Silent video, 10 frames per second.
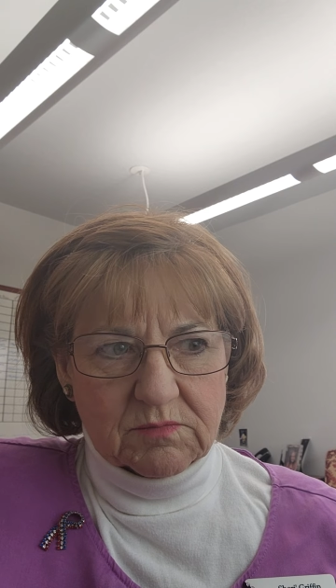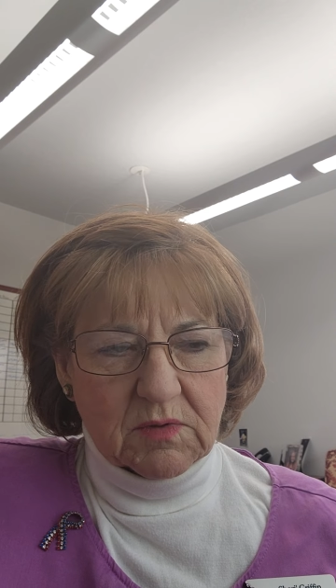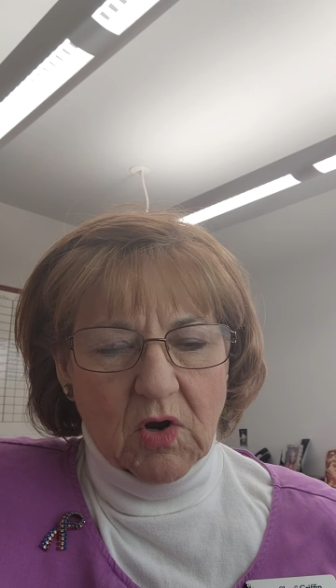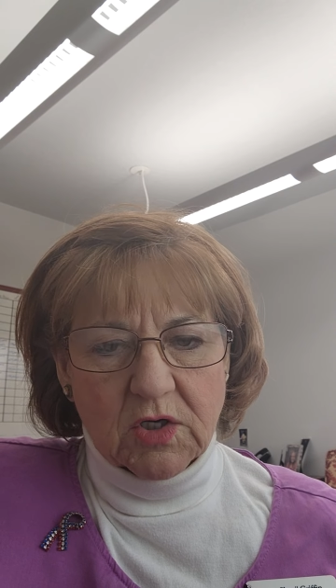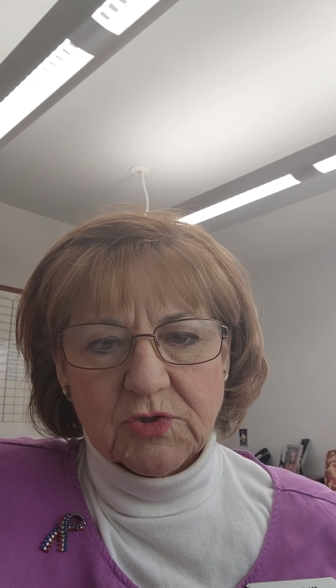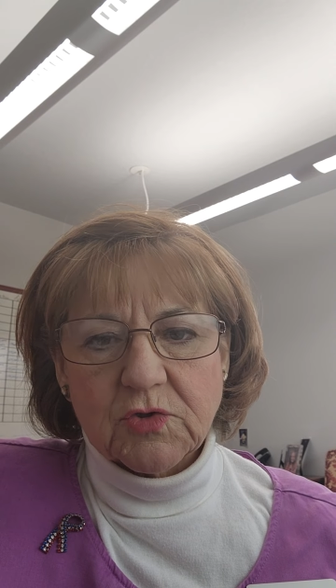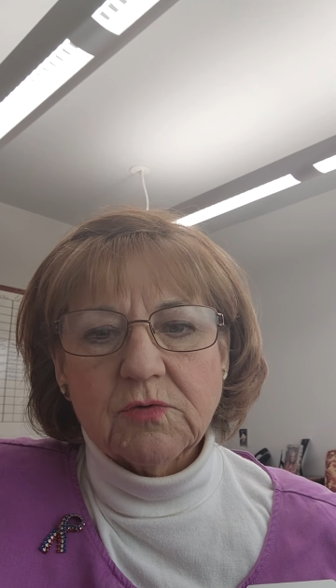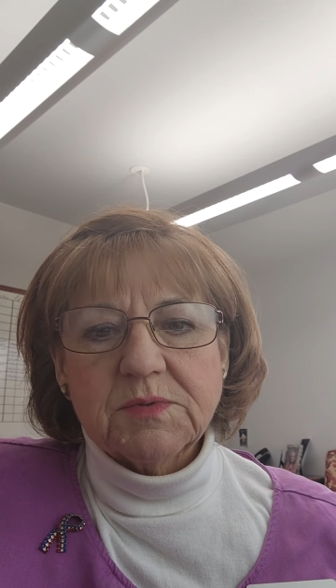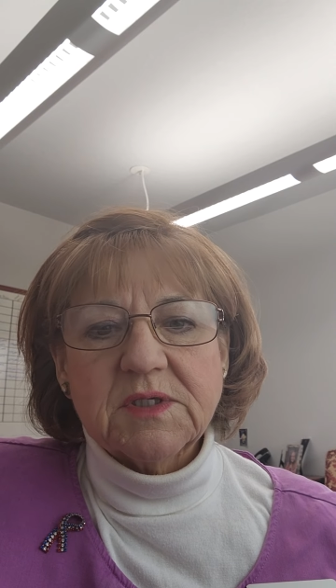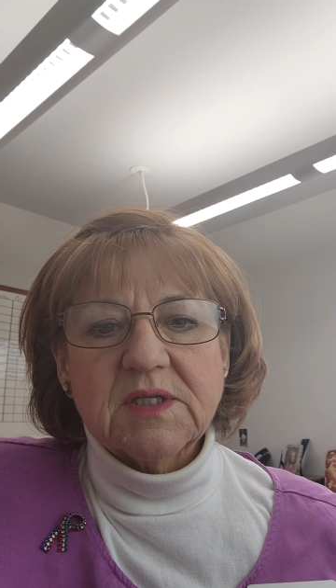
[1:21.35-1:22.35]
large
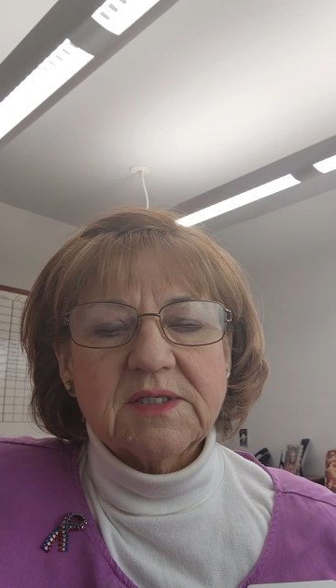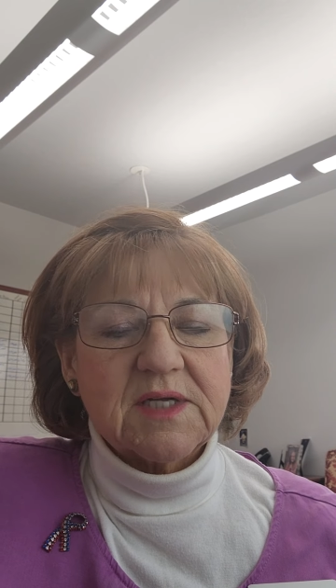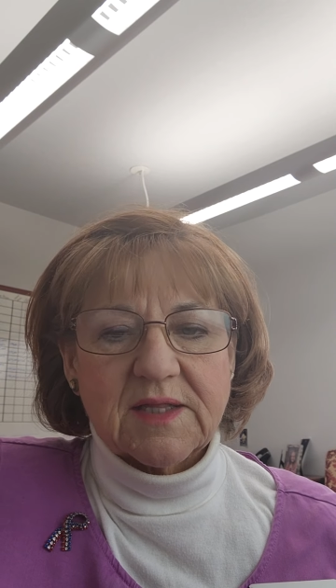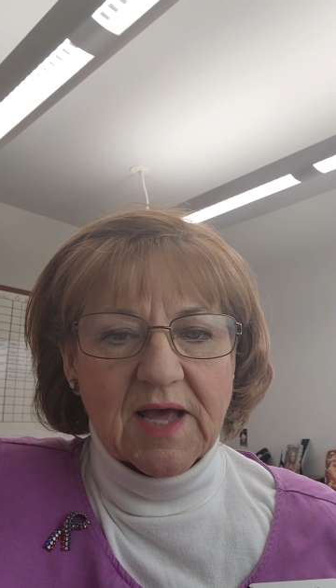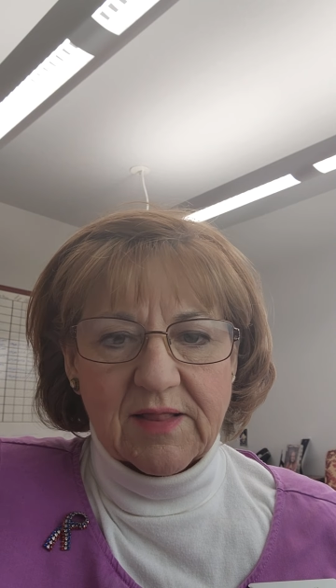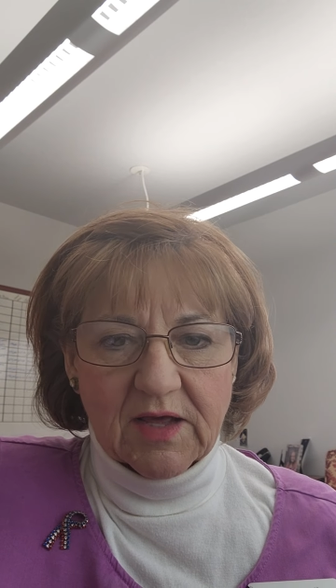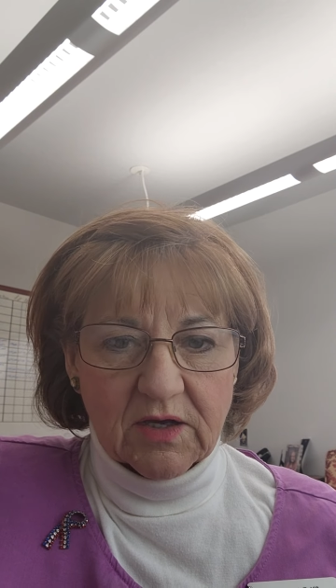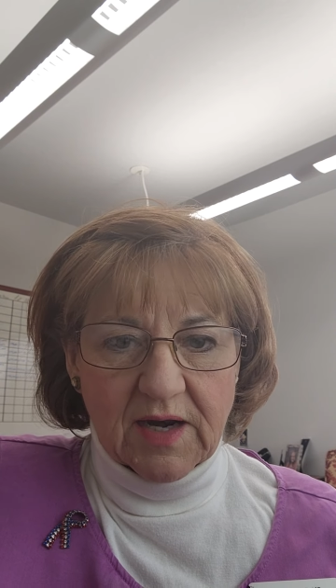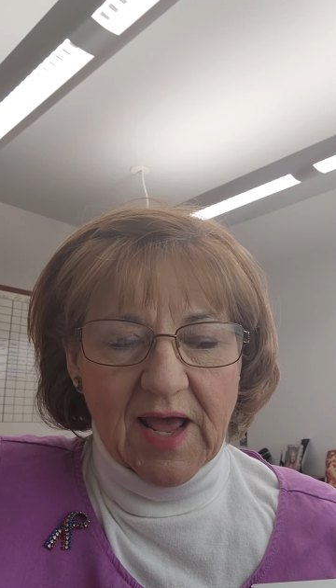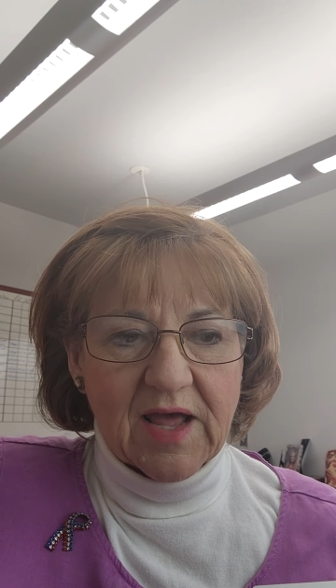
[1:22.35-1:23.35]
groups, and things like that, they
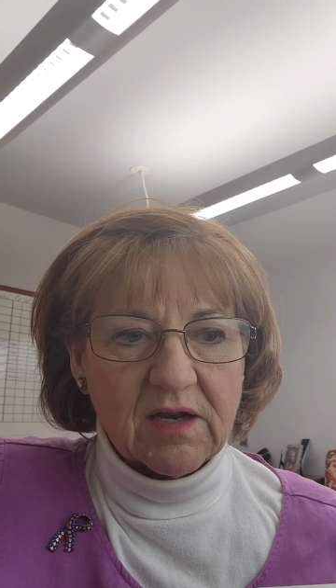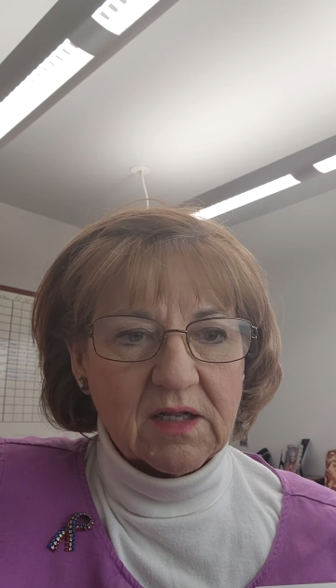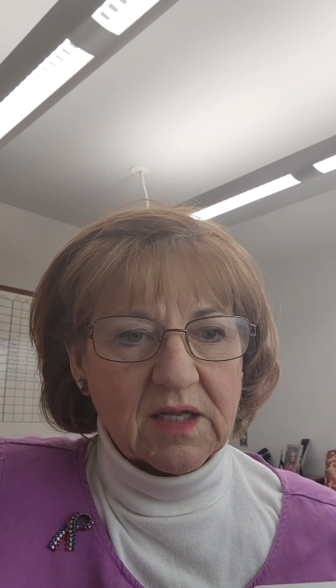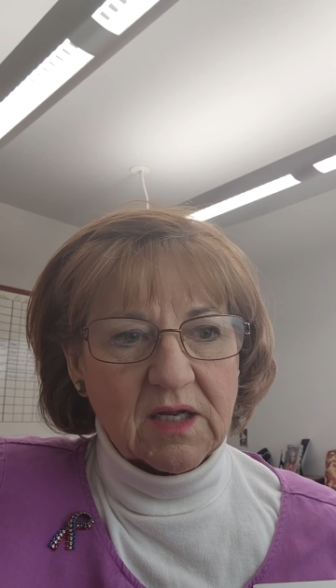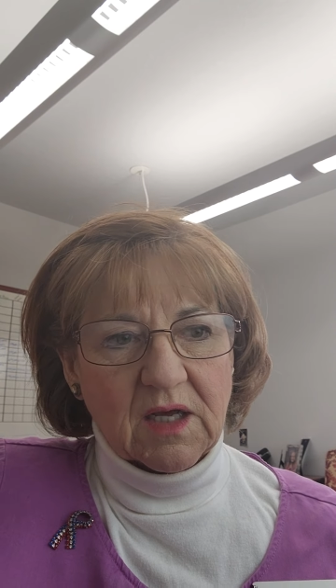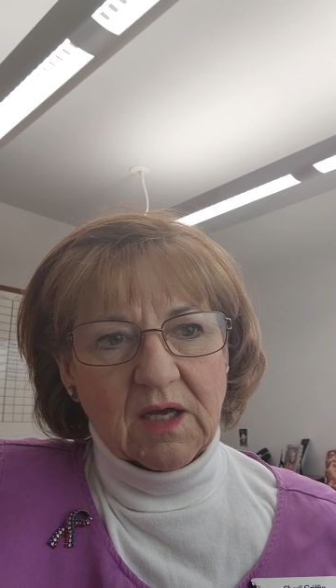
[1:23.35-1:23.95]
couldn't handle it.